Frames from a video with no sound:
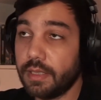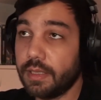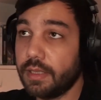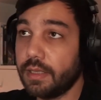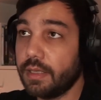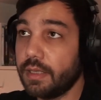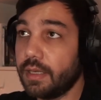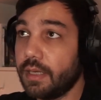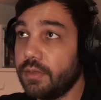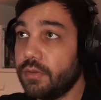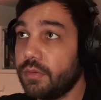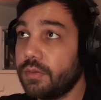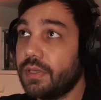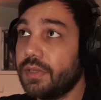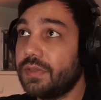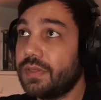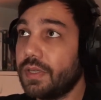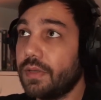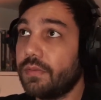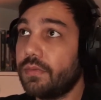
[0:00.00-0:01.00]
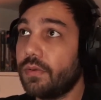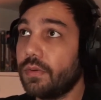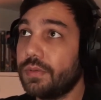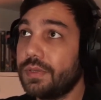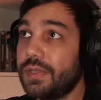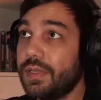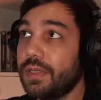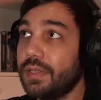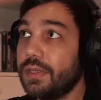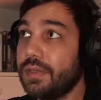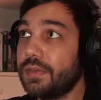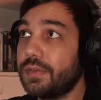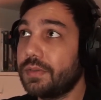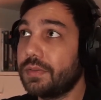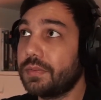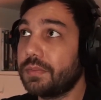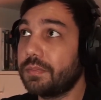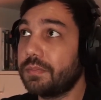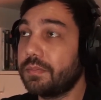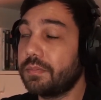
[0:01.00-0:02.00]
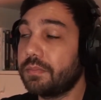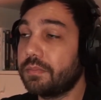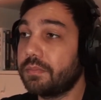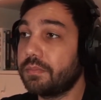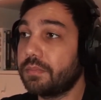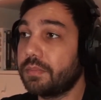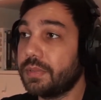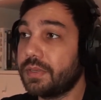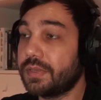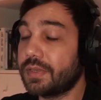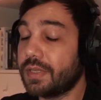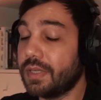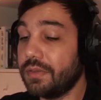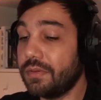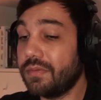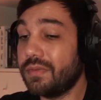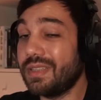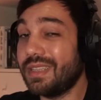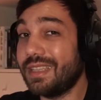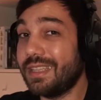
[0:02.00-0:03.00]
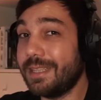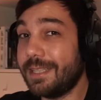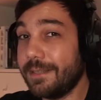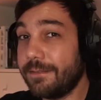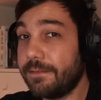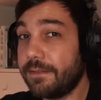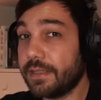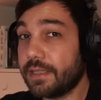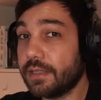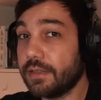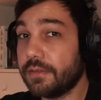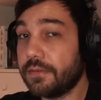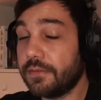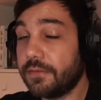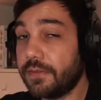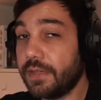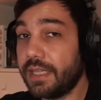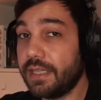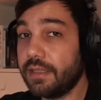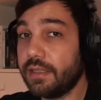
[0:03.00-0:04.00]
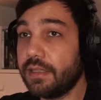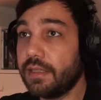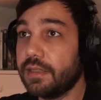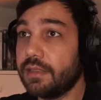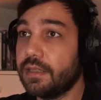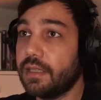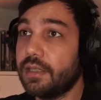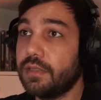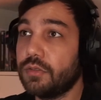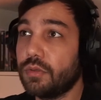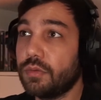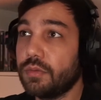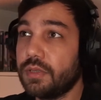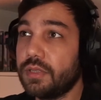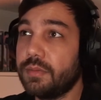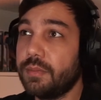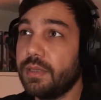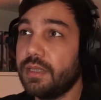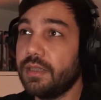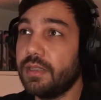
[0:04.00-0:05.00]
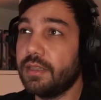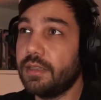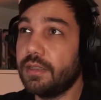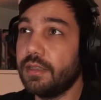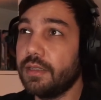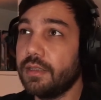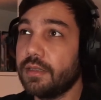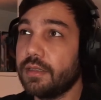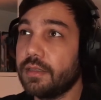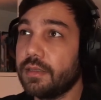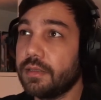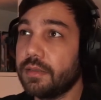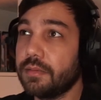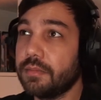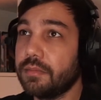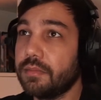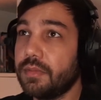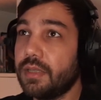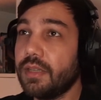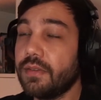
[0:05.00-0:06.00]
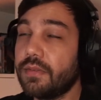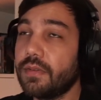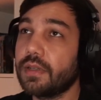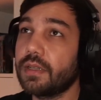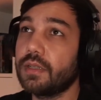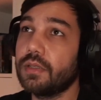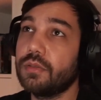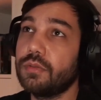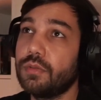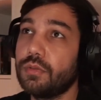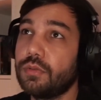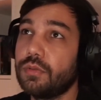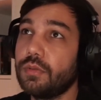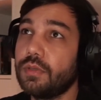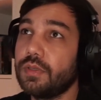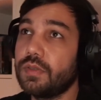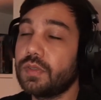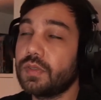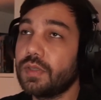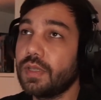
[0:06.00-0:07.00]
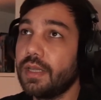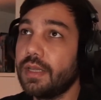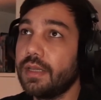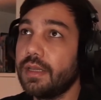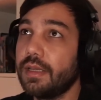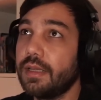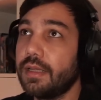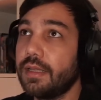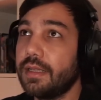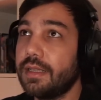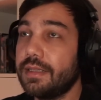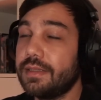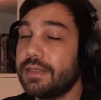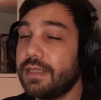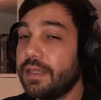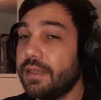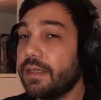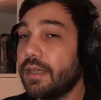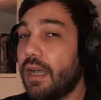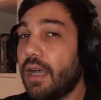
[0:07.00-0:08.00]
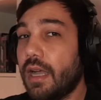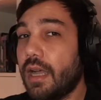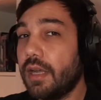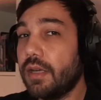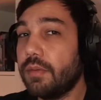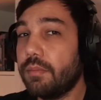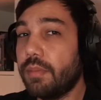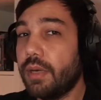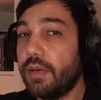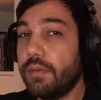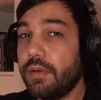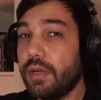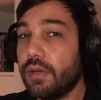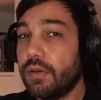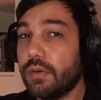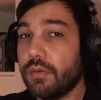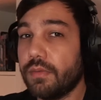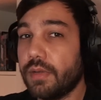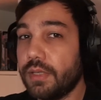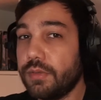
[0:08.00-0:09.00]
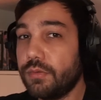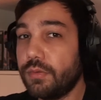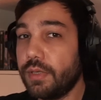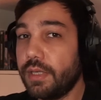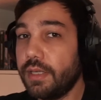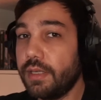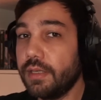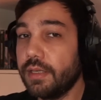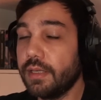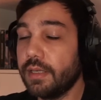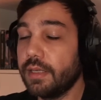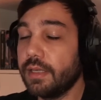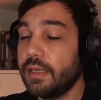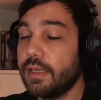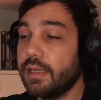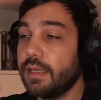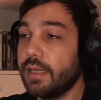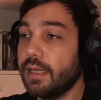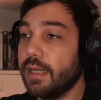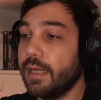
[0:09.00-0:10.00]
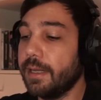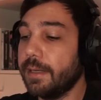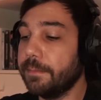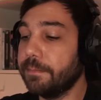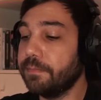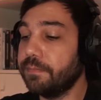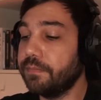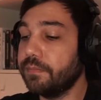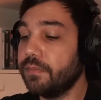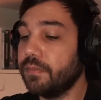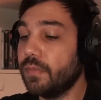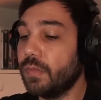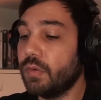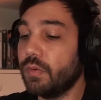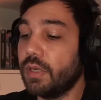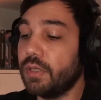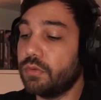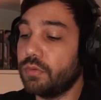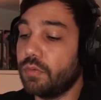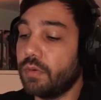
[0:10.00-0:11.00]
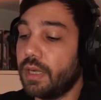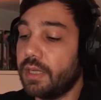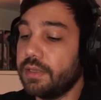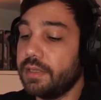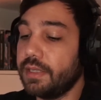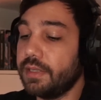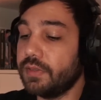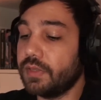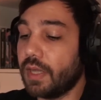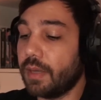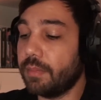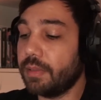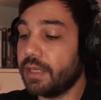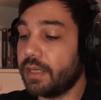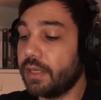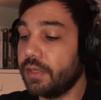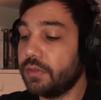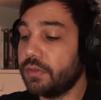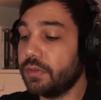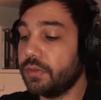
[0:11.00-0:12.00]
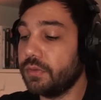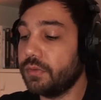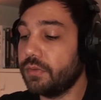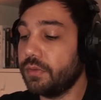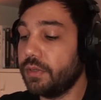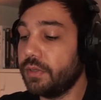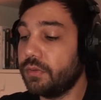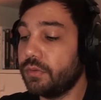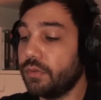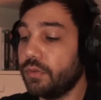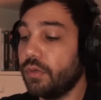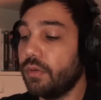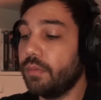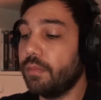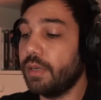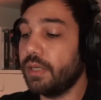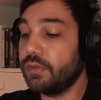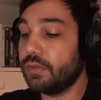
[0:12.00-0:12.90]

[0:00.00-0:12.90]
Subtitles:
I know that self-hosting is it's kind of a difficult thing and has always been difficult due to its, let's say, higher barrier of entry. Right, to run these applications, you need to know a bunch of